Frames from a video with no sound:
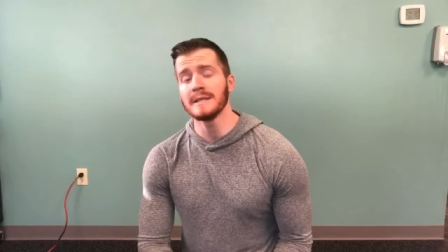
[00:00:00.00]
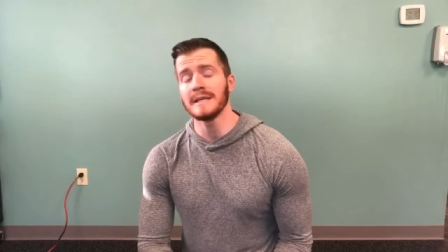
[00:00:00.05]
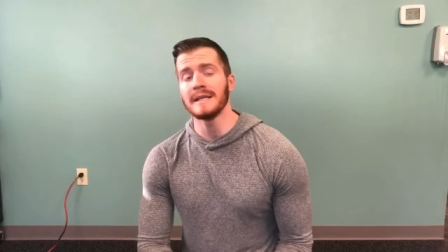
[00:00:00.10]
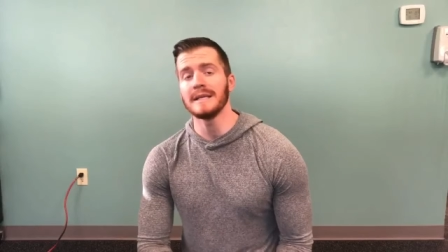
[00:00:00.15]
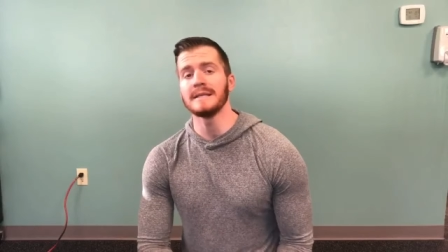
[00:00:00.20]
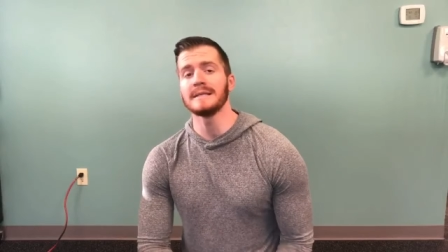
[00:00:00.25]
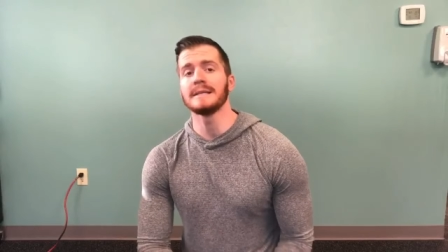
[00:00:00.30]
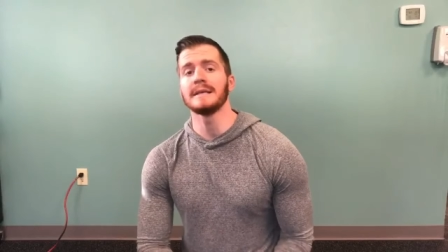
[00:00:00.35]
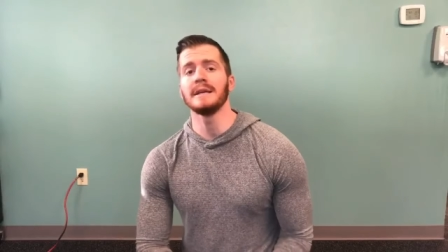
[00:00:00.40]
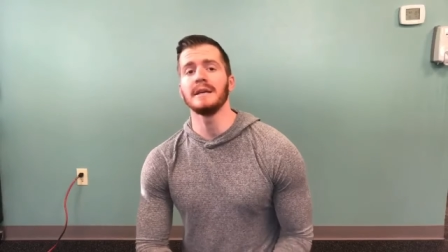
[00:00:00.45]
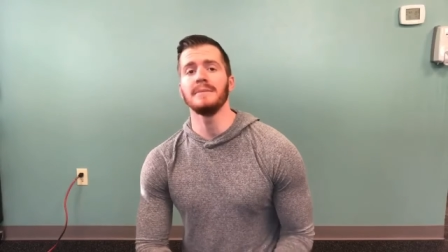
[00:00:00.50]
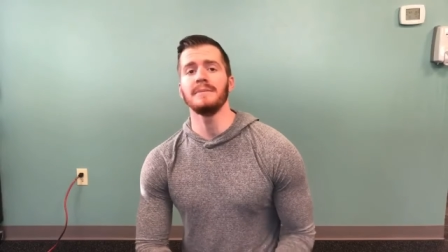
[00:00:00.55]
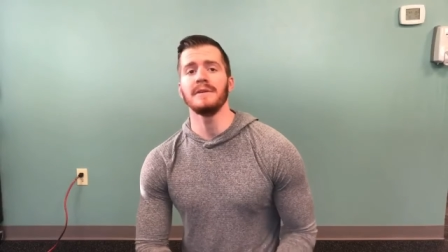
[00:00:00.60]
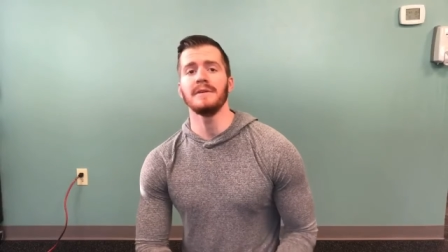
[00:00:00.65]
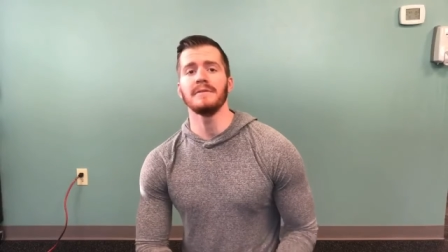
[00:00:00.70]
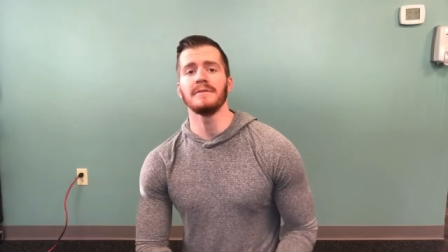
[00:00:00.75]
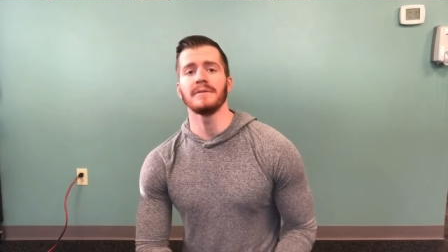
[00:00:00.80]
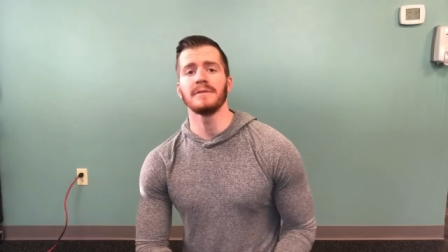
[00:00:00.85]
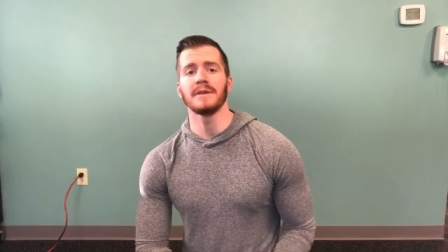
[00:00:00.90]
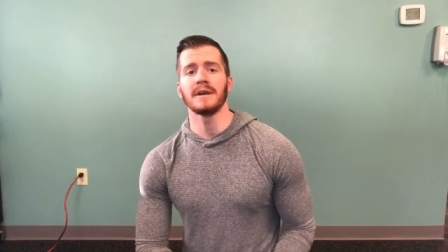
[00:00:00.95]
and it's gonna be
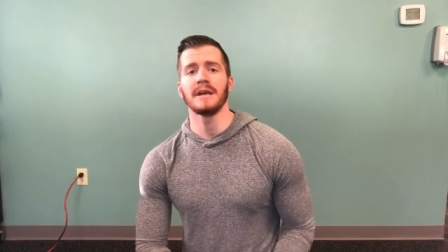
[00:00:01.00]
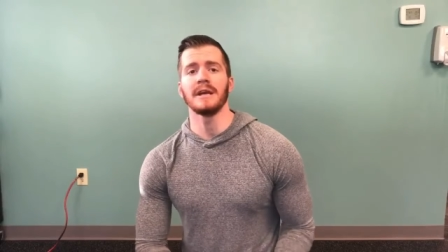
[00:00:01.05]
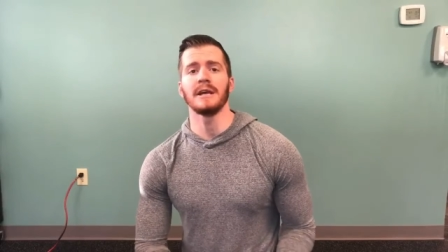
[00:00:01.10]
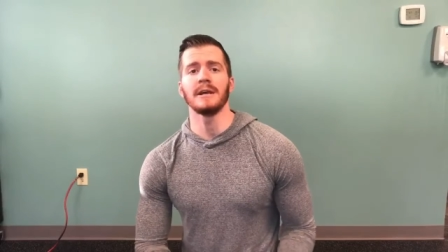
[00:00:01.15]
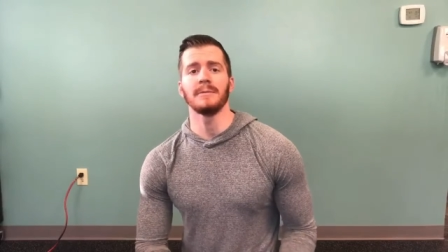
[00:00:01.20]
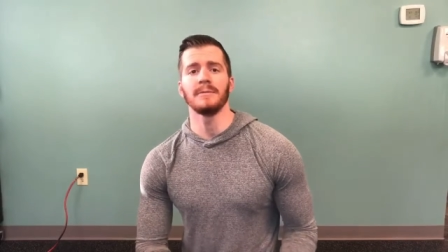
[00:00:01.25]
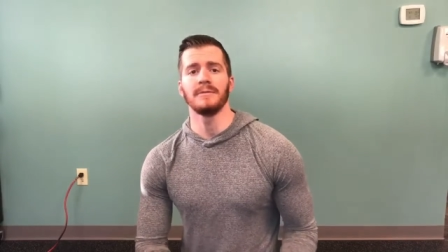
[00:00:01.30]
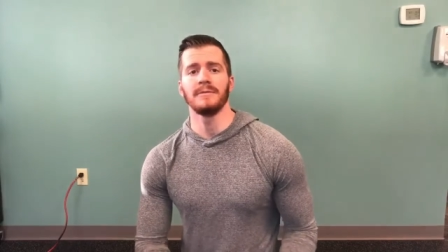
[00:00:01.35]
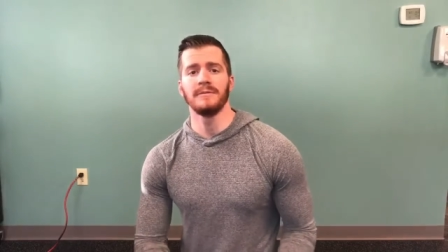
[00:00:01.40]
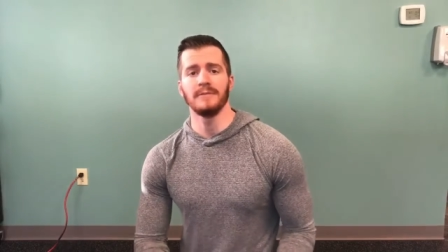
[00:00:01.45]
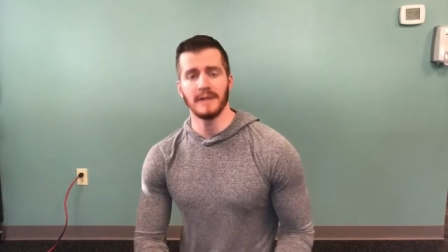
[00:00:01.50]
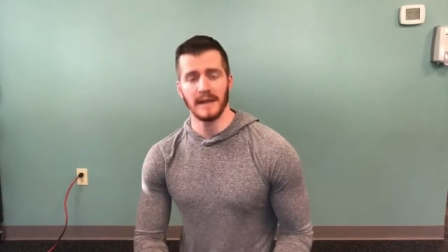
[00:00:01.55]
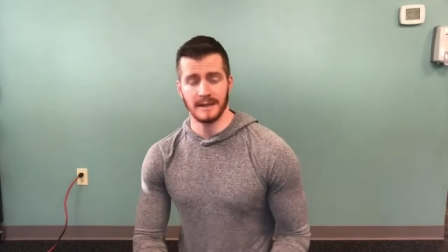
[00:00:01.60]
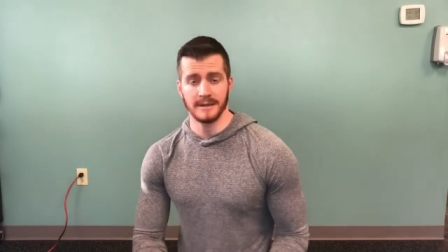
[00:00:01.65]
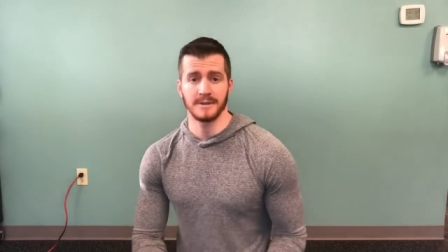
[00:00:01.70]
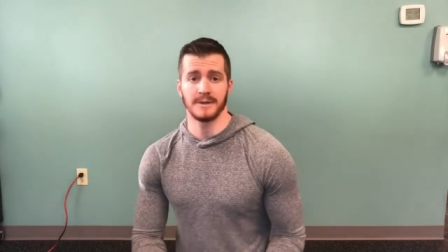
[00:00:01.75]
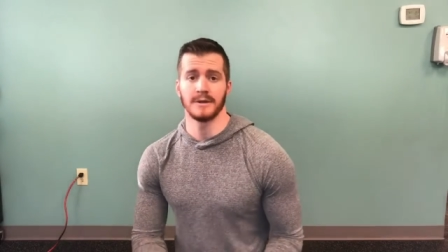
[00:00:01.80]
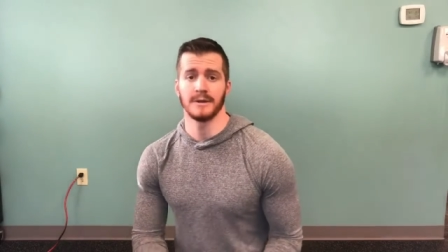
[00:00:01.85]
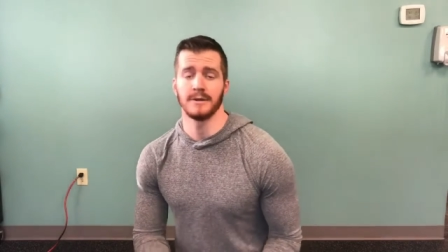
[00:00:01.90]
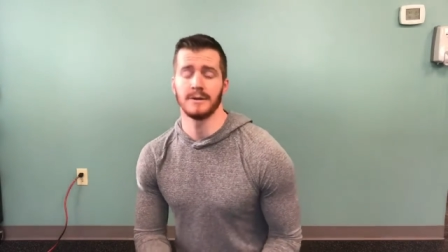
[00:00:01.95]
for the hip
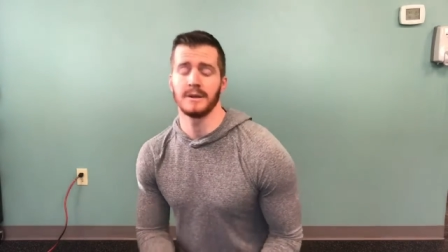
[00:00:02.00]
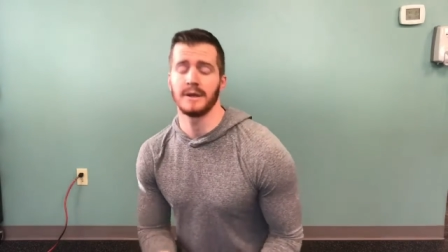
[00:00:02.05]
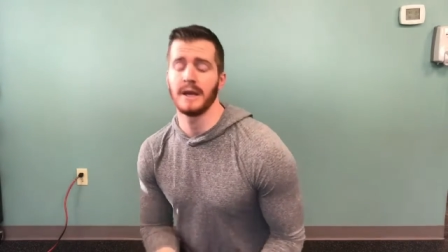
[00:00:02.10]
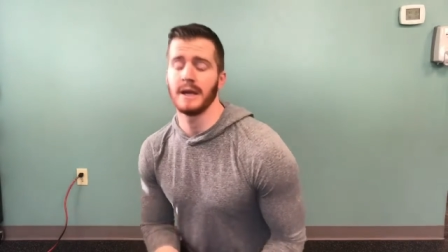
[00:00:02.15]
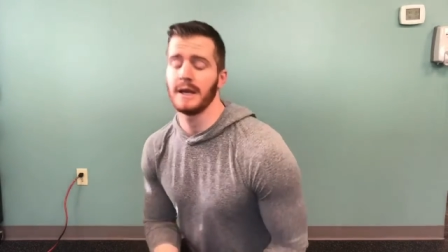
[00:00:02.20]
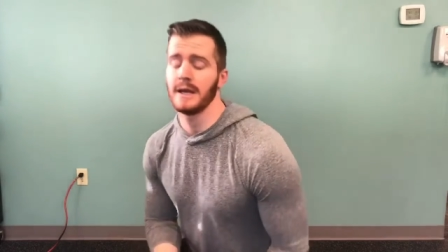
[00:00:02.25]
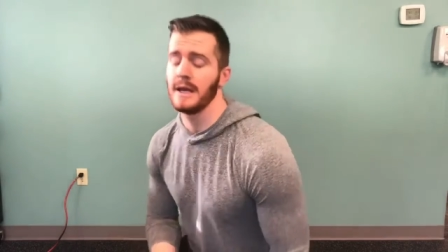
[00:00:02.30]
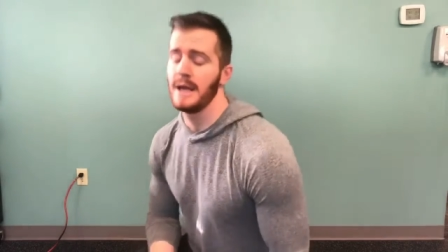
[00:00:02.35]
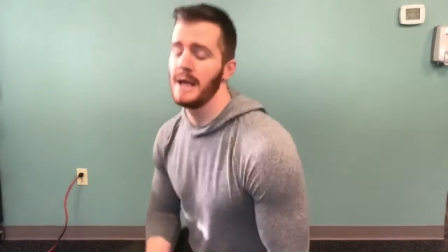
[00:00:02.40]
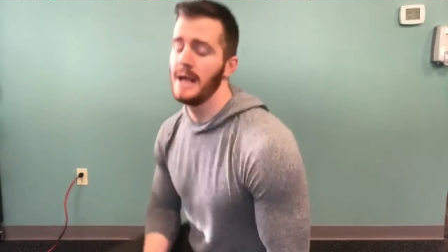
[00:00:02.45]
flexor, okay?